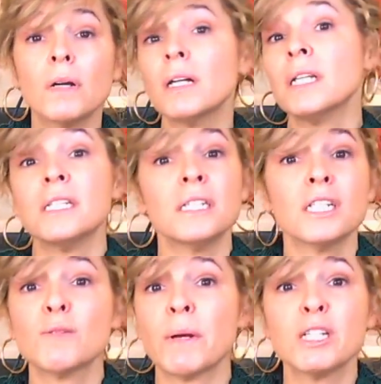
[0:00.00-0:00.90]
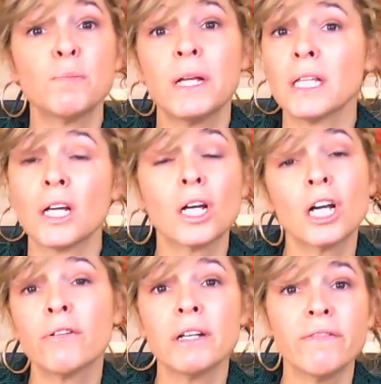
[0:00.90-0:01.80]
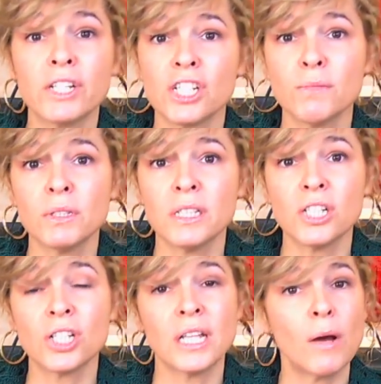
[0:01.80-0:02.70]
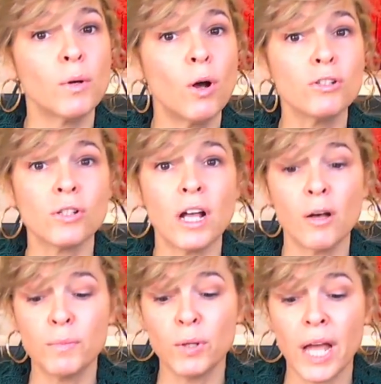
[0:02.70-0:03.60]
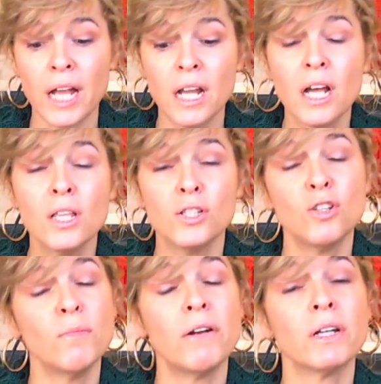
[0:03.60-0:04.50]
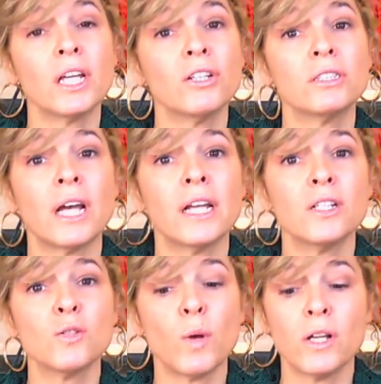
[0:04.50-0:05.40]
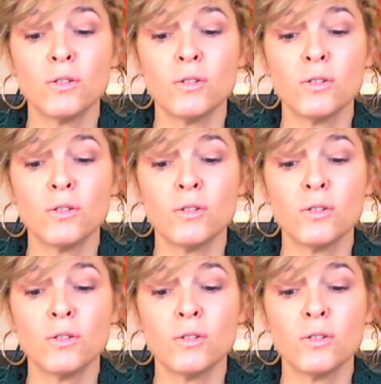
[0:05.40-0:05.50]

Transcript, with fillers: an Indian spice blend with a curried vegetable dish, and that would also help you get the turmeric in your diet as well.